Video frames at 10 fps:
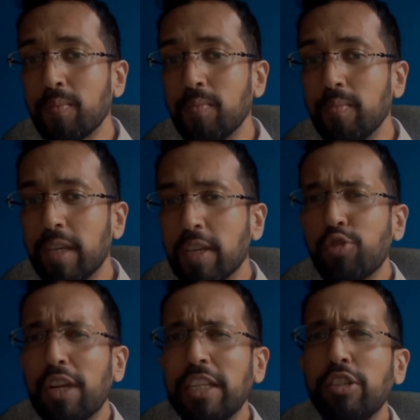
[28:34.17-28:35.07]
Because
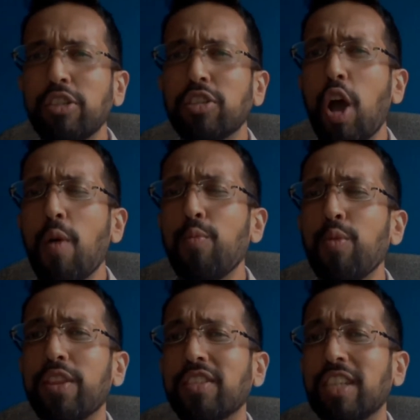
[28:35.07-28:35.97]
religions come
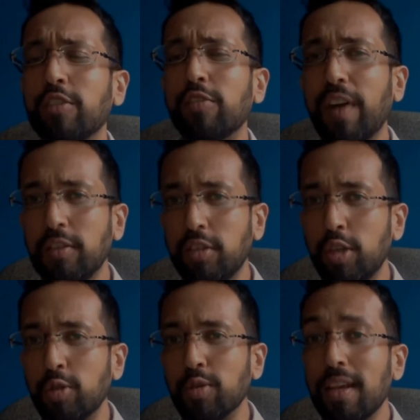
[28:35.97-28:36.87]
with a set of
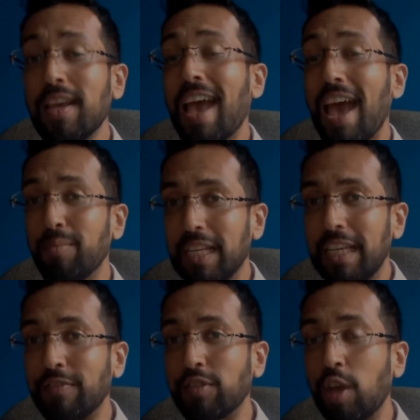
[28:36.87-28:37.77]
values and
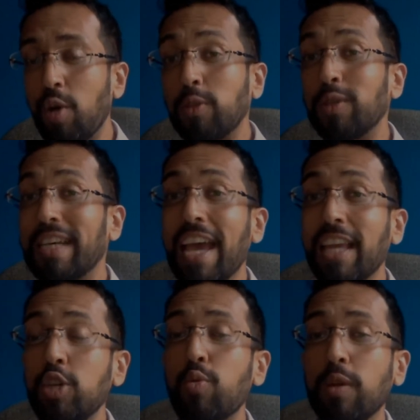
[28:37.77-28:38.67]
beliefs, what you can
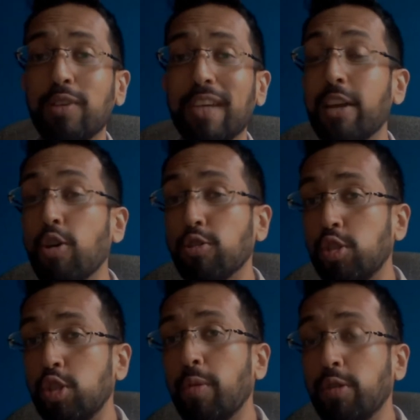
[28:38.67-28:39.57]
do, what you cannot
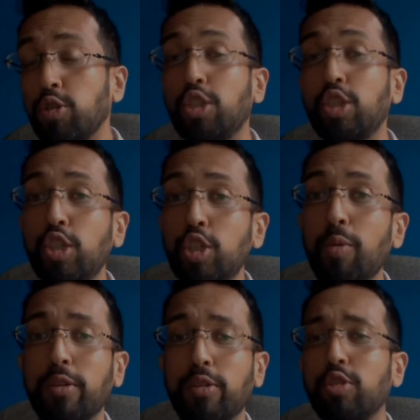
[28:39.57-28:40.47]
do, what you
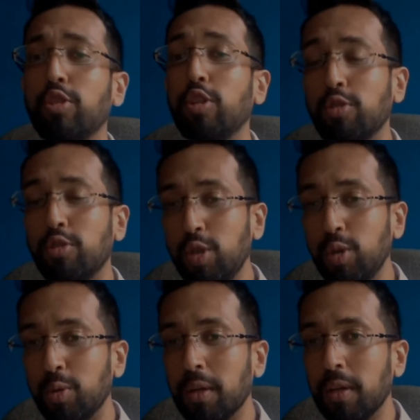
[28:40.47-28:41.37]
should not
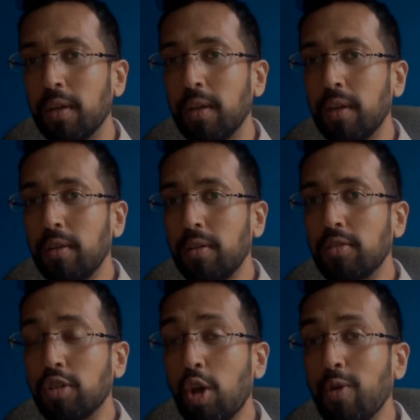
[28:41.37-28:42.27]
do.
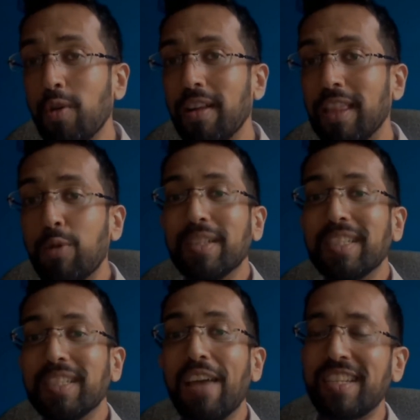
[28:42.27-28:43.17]
So they will
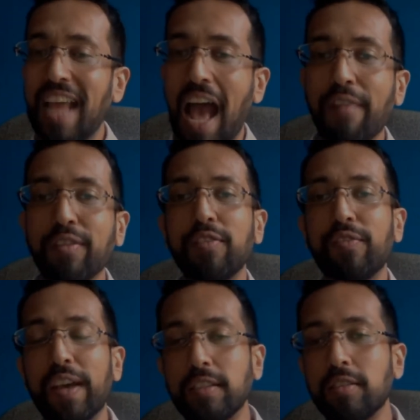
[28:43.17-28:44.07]
definitely have an
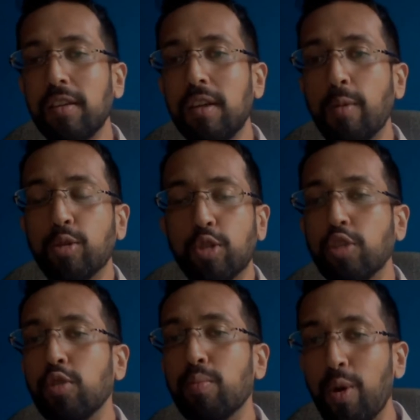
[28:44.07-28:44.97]
effect up to a
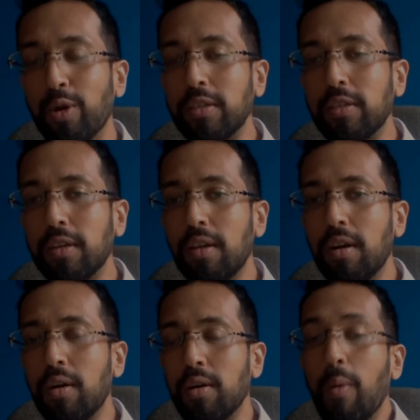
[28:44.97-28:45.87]
certain point
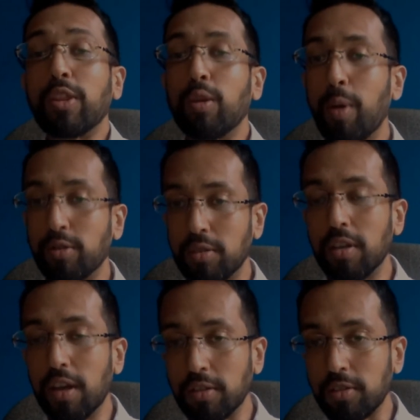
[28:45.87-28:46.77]
on what the person
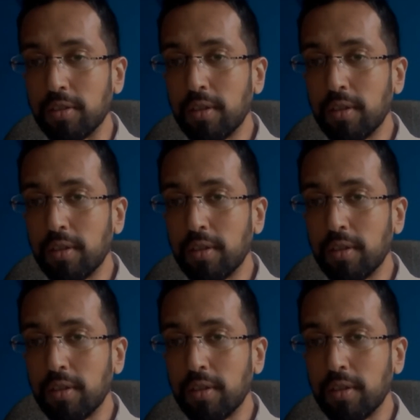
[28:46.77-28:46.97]
does.